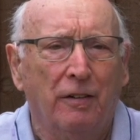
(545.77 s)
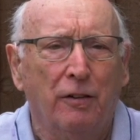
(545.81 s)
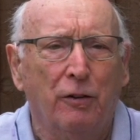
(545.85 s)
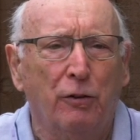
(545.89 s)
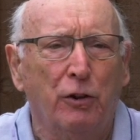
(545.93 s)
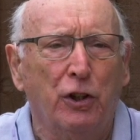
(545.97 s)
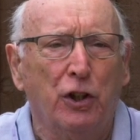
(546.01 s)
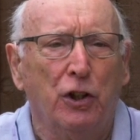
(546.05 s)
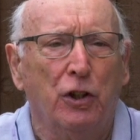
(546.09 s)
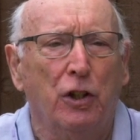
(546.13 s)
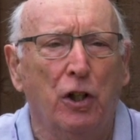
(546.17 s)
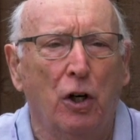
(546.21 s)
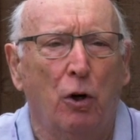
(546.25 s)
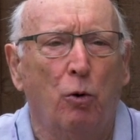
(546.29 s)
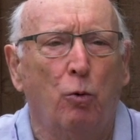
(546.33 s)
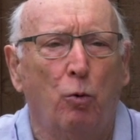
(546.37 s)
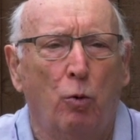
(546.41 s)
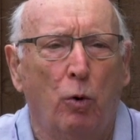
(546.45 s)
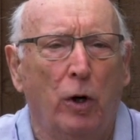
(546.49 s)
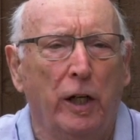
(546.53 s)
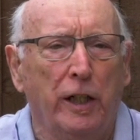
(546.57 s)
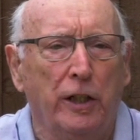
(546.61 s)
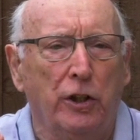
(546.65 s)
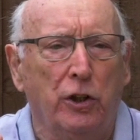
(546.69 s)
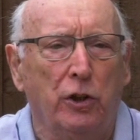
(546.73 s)
There is no
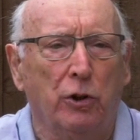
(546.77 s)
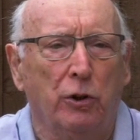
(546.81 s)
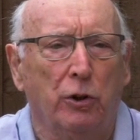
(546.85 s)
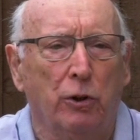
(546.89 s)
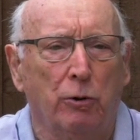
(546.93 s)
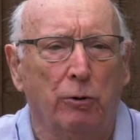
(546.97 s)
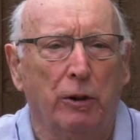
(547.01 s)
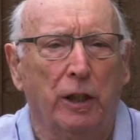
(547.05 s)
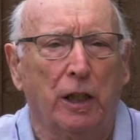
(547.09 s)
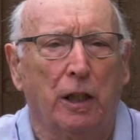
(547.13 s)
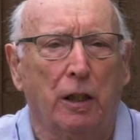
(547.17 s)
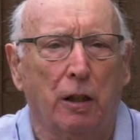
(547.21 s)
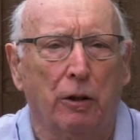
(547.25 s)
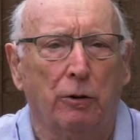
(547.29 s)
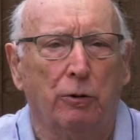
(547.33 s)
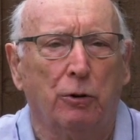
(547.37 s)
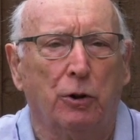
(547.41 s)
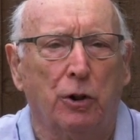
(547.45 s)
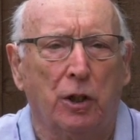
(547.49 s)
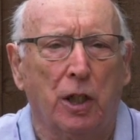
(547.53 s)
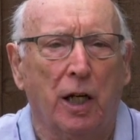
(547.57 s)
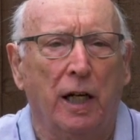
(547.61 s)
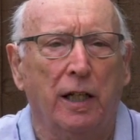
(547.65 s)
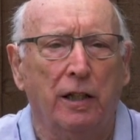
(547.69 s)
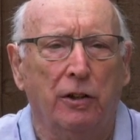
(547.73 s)
way should you
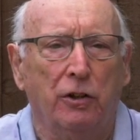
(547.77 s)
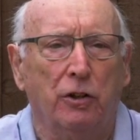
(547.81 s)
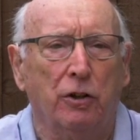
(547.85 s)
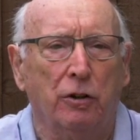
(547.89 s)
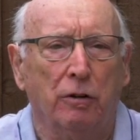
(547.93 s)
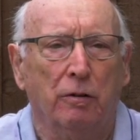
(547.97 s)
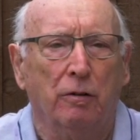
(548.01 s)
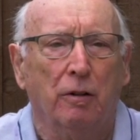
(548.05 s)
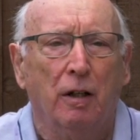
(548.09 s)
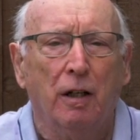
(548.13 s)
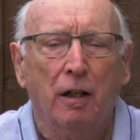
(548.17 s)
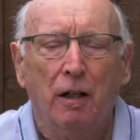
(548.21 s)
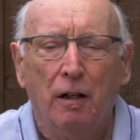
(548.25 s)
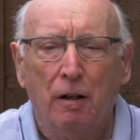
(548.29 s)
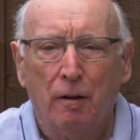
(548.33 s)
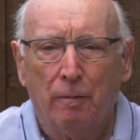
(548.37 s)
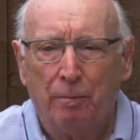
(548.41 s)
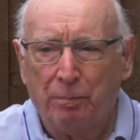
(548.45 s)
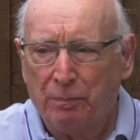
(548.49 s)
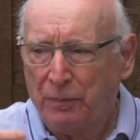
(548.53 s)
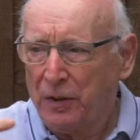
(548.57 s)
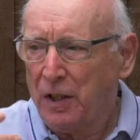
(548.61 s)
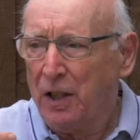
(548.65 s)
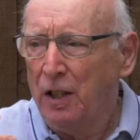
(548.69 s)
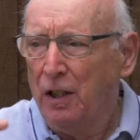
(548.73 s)
include tension.
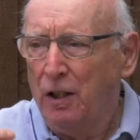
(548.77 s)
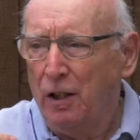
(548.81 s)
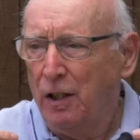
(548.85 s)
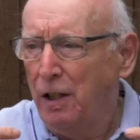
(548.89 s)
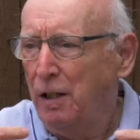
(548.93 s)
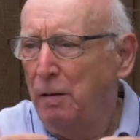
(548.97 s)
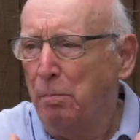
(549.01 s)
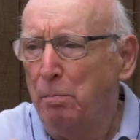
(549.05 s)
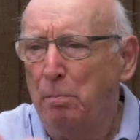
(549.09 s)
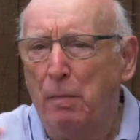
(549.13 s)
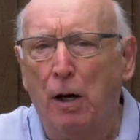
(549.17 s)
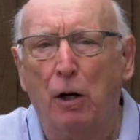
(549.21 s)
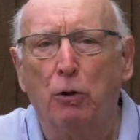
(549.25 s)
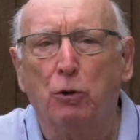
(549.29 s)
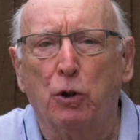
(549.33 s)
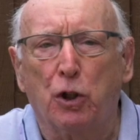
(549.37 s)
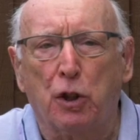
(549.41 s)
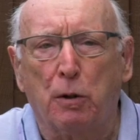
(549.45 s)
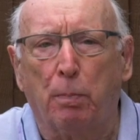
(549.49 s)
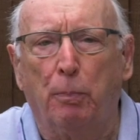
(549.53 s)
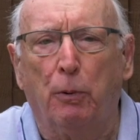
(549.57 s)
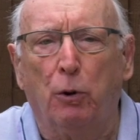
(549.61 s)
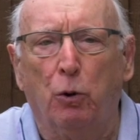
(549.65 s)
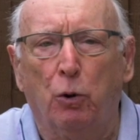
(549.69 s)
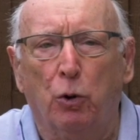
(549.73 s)
In most
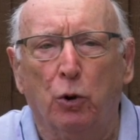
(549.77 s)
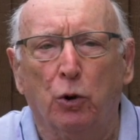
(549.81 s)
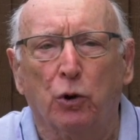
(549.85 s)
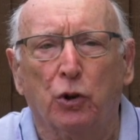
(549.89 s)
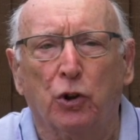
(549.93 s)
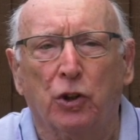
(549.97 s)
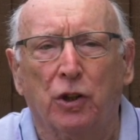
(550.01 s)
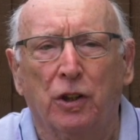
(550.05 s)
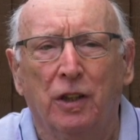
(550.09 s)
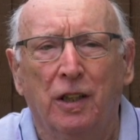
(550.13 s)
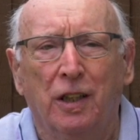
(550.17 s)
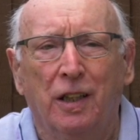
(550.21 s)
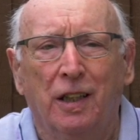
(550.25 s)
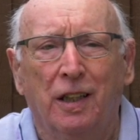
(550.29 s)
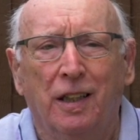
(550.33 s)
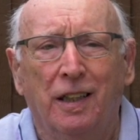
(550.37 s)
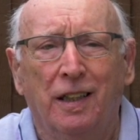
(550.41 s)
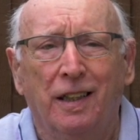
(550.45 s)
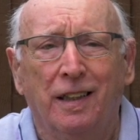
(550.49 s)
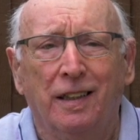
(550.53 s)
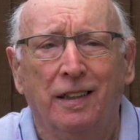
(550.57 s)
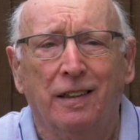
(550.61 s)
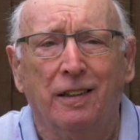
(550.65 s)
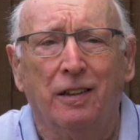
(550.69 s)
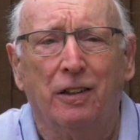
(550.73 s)
sports,
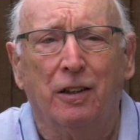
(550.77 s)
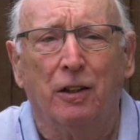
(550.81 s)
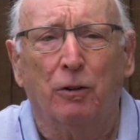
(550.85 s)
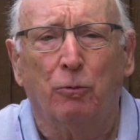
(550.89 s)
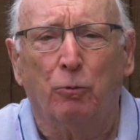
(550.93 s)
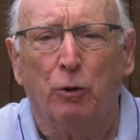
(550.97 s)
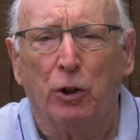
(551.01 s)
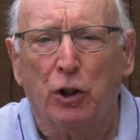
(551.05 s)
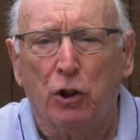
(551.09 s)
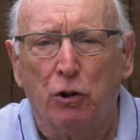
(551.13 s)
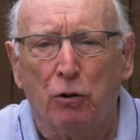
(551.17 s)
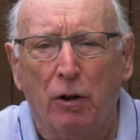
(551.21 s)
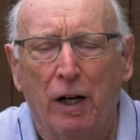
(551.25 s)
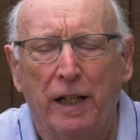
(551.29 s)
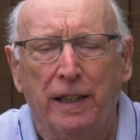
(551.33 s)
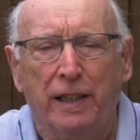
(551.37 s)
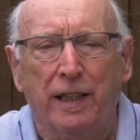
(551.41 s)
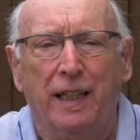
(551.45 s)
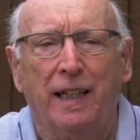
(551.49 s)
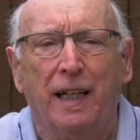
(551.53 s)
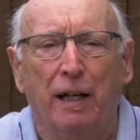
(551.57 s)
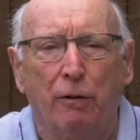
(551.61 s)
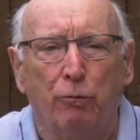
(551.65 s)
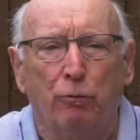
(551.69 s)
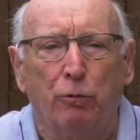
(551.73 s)
you know, we try
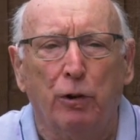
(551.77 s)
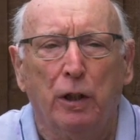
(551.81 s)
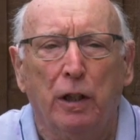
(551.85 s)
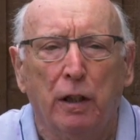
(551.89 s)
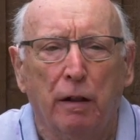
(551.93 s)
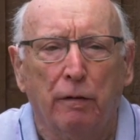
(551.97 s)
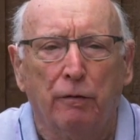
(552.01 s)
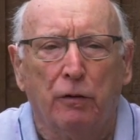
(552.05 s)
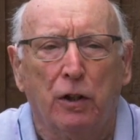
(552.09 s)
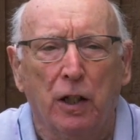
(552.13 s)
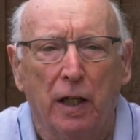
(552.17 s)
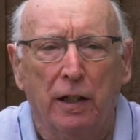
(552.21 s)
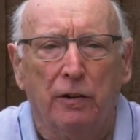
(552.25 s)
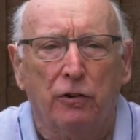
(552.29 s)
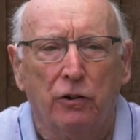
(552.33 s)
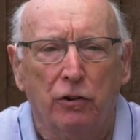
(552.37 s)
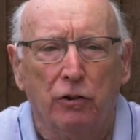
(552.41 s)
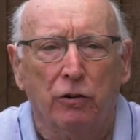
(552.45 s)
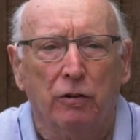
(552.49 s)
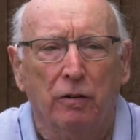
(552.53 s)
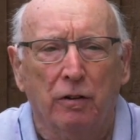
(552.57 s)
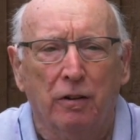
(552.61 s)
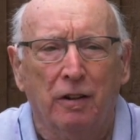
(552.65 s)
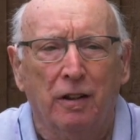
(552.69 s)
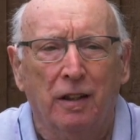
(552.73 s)
to get rid of
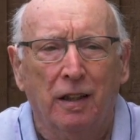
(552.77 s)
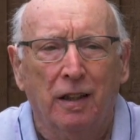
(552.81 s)
tension.